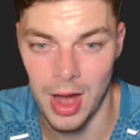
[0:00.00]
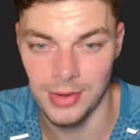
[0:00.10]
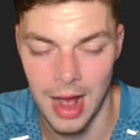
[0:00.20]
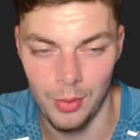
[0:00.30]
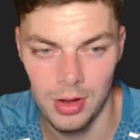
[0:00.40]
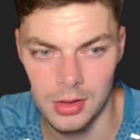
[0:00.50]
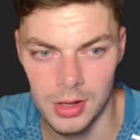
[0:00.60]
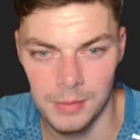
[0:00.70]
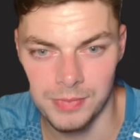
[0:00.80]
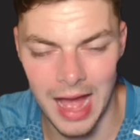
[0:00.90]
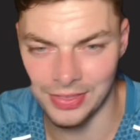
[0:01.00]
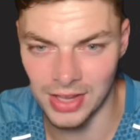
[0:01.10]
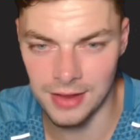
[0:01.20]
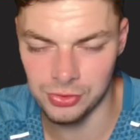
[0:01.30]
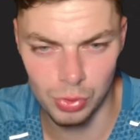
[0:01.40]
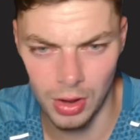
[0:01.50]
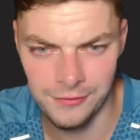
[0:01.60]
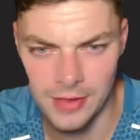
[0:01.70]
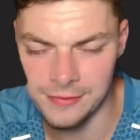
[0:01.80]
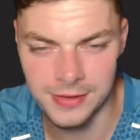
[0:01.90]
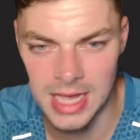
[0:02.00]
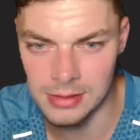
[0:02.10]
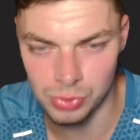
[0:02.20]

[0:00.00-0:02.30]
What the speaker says: Now, I think if you keep